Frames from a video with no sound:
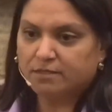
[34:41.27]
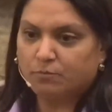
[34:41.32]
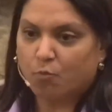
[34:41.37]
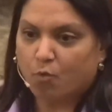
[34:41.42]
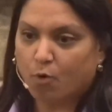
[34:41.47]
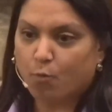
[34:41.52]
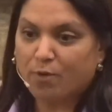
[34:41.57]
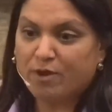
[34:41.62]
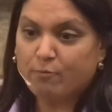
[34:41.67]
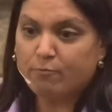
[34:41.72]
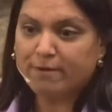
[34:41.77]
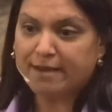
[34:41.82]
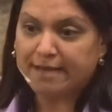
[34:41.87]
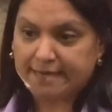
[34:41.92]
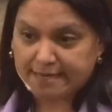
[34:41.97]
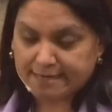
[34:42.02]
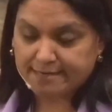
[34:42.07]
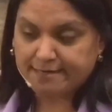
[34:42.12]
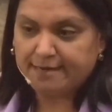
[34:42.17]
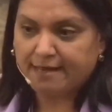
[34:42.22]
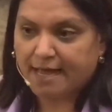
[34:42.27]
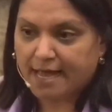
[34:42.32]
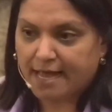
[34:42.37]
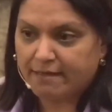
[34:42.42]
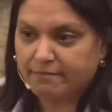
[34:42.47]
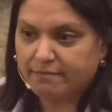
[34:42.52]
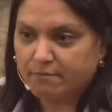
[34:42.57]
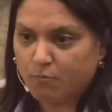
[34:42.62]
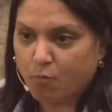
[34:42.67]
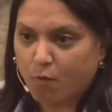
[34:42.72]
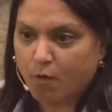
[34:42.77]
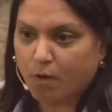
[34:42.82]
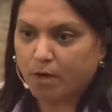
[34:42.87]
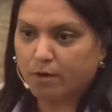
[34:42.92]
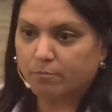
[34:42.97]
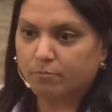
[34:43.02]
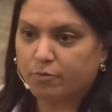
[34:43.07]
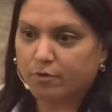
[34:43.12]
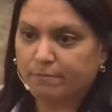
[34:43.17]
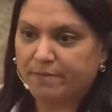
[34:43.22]
the more we read and the
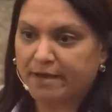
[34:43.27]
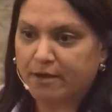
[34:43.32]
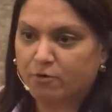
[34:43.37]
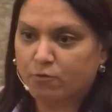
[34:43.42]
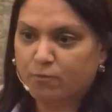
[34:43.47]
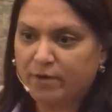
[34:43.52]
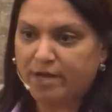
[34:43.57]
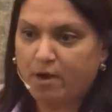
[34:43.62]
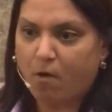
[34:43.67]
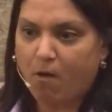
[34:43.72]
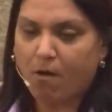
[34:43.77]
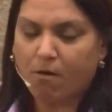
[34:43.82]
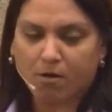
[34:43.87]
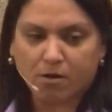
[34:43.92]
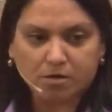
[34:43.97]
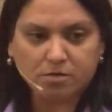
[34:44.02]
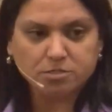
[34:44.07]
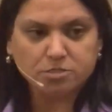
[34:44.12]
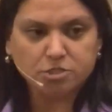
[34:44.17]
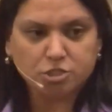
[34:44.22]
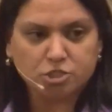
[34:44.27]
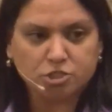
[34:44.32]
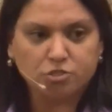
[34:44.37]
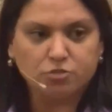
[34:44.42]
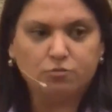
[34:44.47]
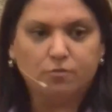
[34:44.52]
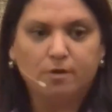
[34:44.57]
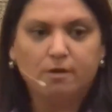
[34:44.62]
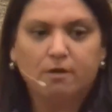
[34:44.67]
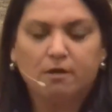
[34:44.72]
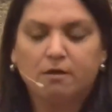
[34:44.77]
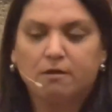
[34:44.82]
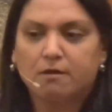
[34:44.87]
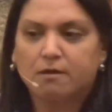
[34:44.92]
more prepared we are to